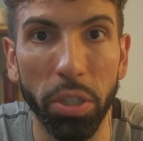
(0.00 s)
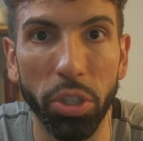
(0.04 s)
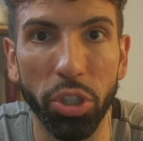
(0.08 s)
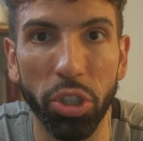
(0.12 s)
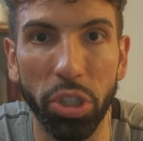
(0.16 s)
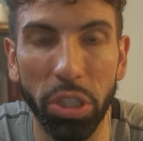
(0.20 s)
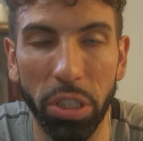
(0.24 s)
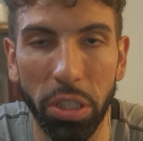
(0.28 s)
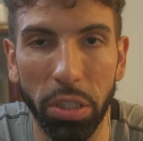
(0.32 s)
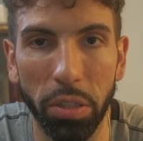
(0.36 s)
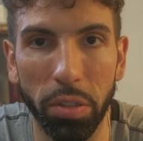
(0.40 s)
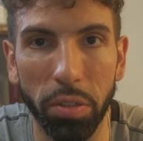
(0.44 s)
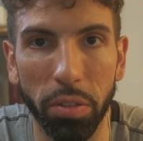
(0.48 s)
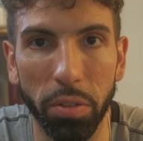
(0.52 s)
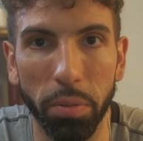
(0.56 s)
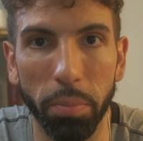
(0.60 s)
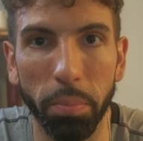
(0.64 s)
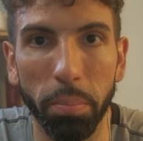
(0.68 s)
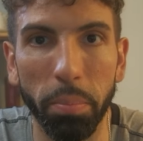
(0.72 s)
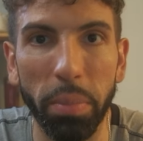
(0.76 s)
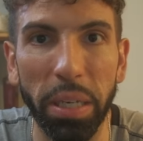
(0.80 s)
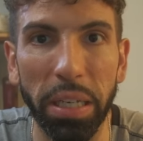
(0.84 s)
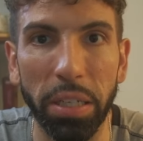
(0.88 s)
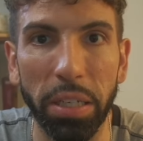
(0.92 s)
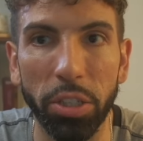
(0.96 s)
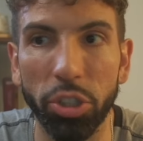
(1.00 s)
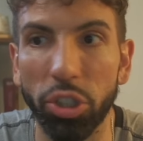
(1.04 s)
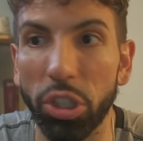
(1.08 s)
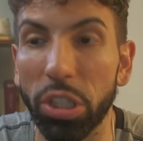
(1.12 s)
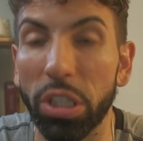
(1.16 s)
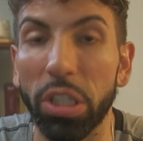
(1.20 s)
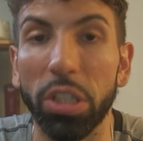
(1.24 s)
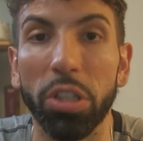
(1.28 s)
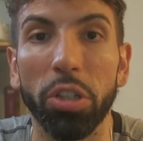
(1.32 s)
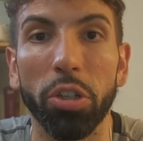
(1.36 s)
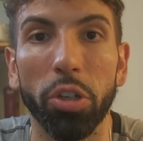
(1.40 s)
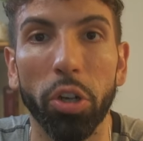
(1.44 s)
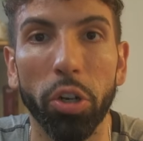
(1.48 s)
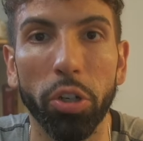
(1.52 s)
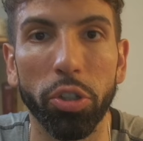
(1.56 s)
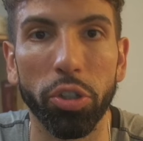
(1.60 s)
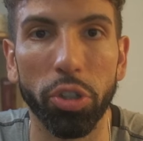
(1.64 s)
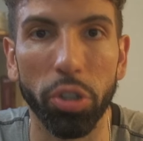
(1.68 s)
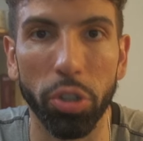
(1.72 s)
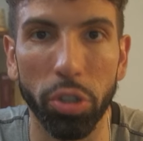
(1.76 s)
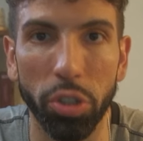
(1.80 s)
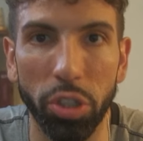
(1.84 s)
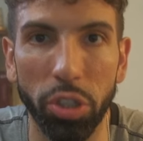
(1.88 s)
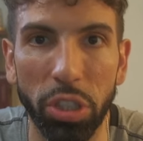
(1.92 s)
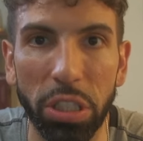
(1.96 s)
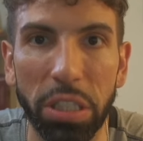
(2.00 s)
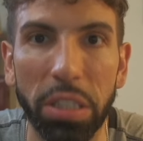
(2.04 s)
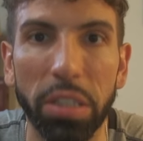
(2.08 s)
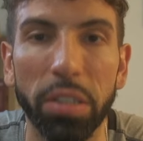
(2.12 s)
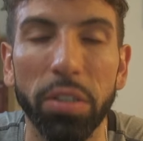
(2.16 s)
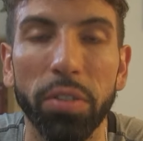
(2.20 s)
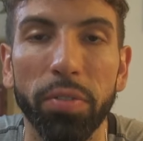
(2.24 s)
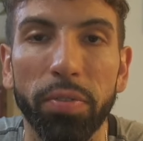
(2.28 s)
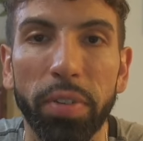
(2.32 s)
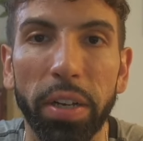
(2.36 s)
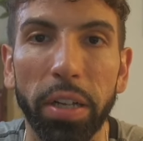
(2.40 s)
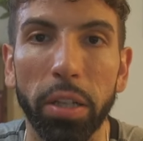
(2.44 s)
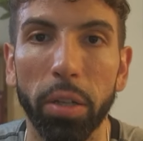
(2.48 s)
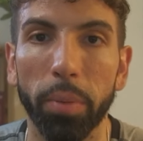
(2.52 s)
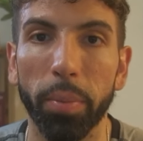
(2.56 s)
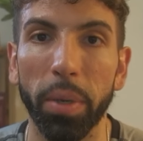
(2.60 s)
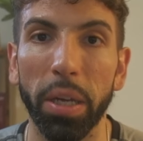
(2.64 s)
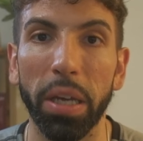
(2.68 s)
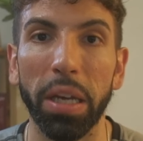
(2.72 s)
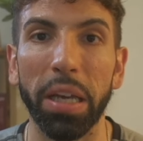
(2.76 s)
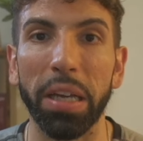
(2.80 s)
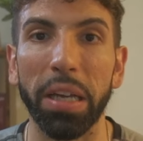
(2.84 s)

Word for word: She can submit, she can nurture, she can develop.